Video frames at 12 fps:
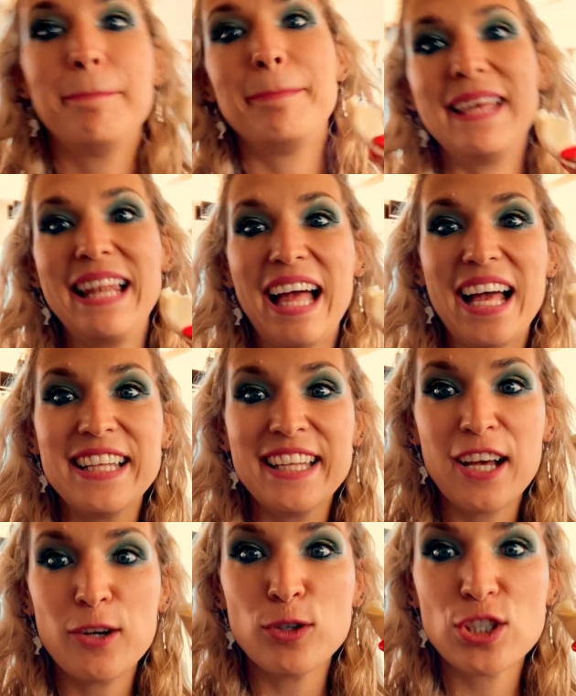
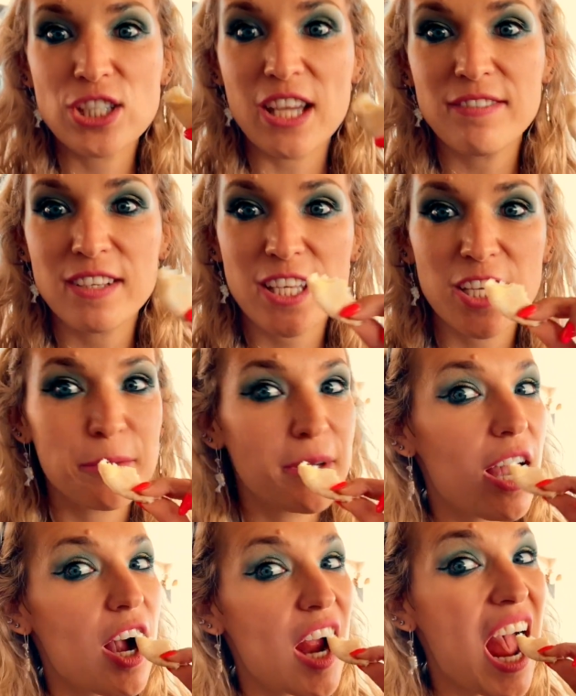Dilhana Ushev. Here
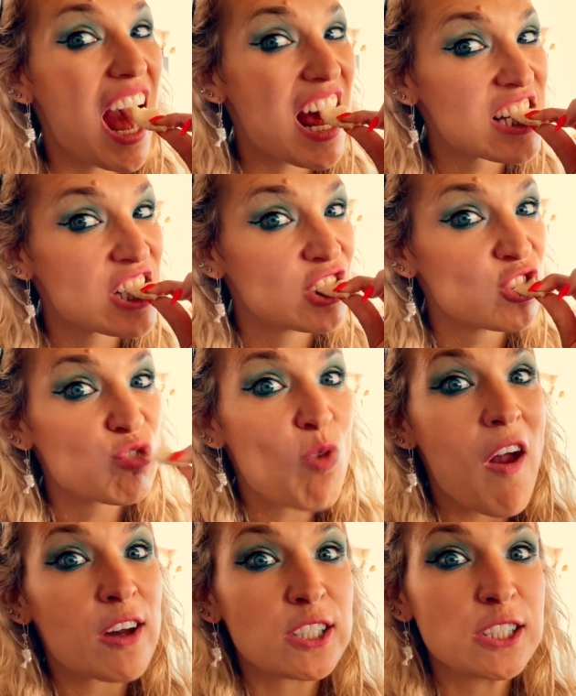we are
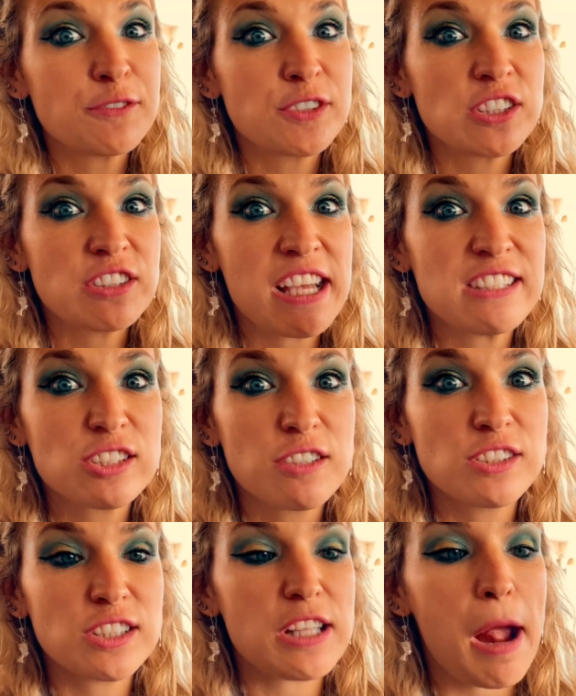going for the taste
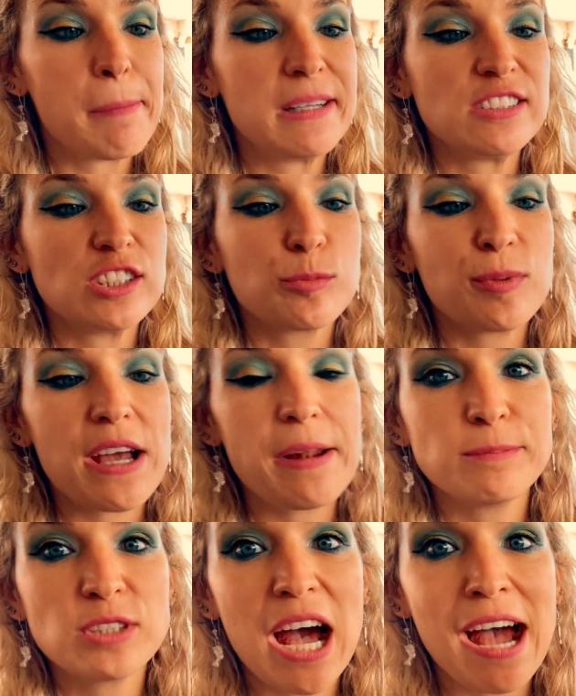of the amazing bread,
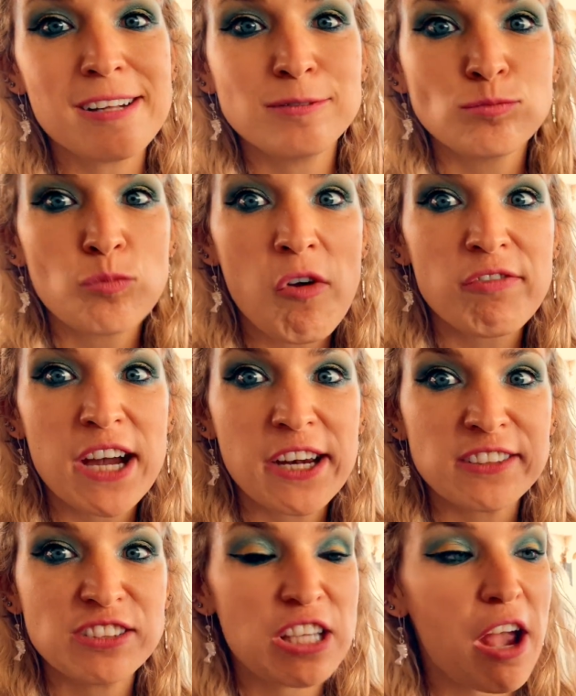hot bread
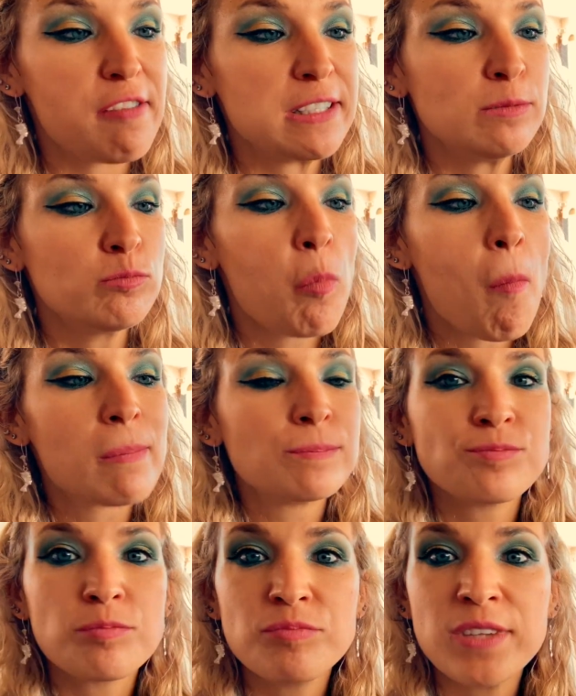out of the
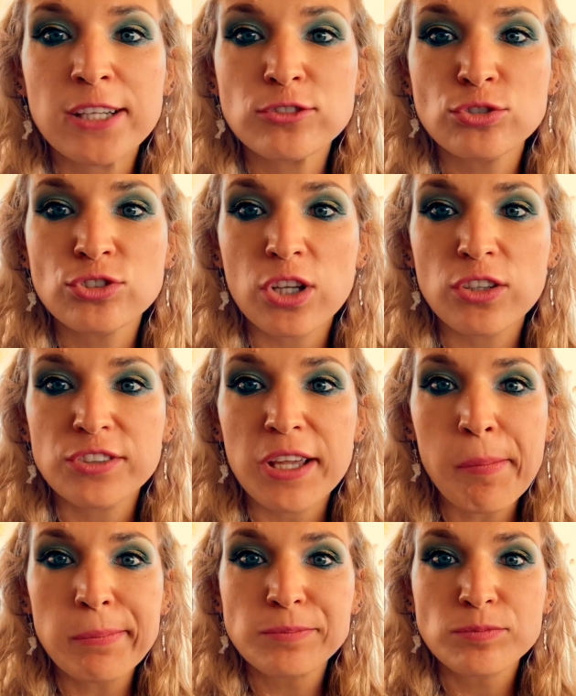oven, not too
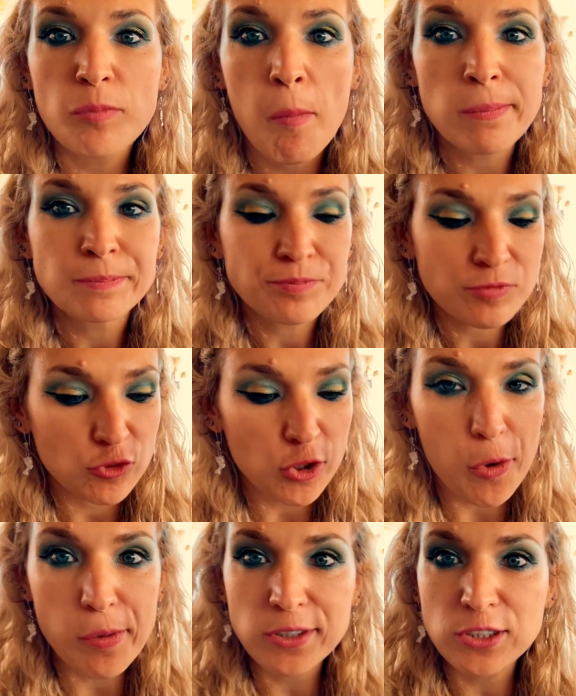salty
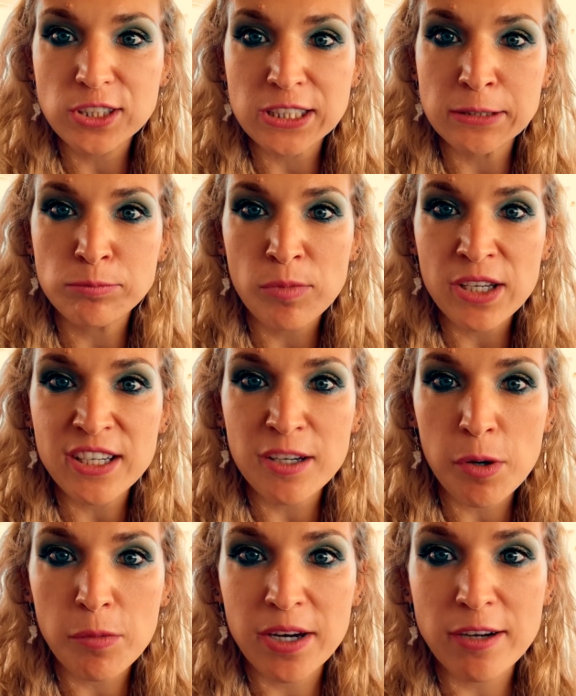so you can eat
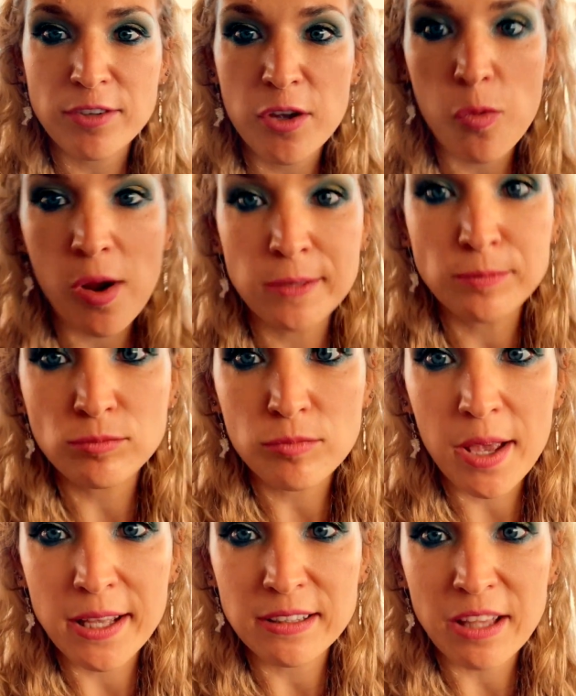it with whatever you want
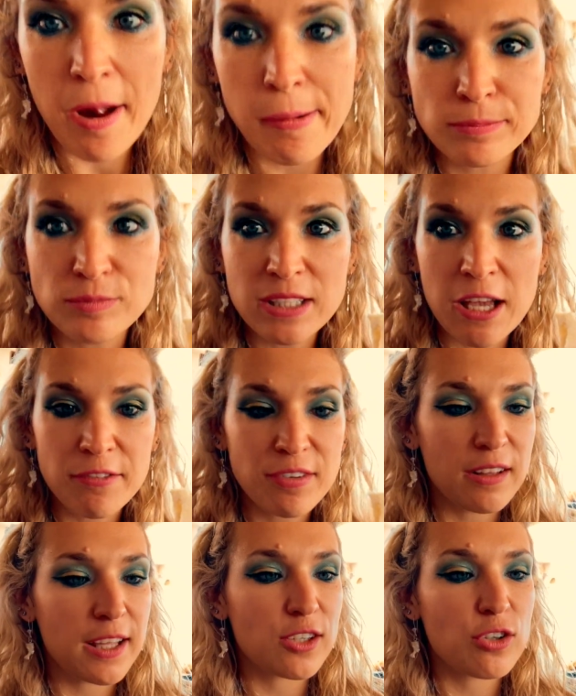and um, not
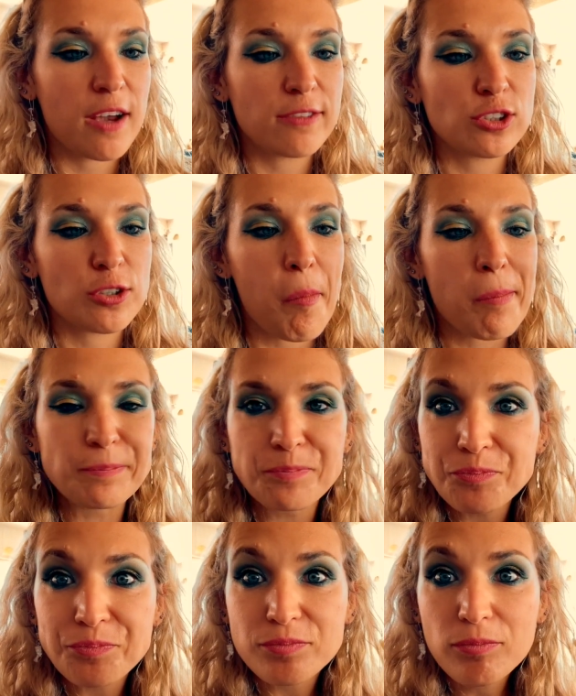feel like you have to
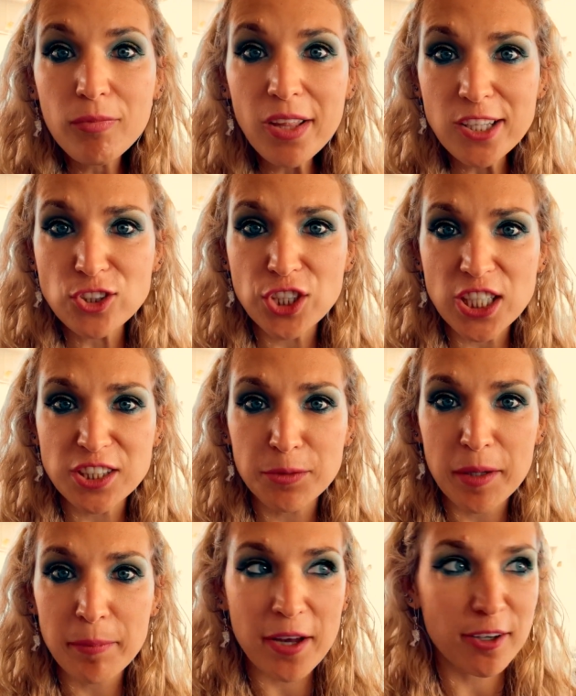chase it
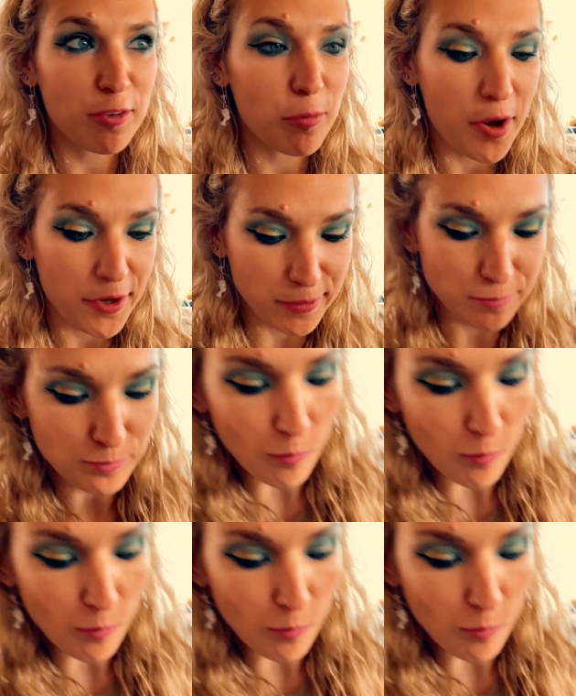with a bottle of water.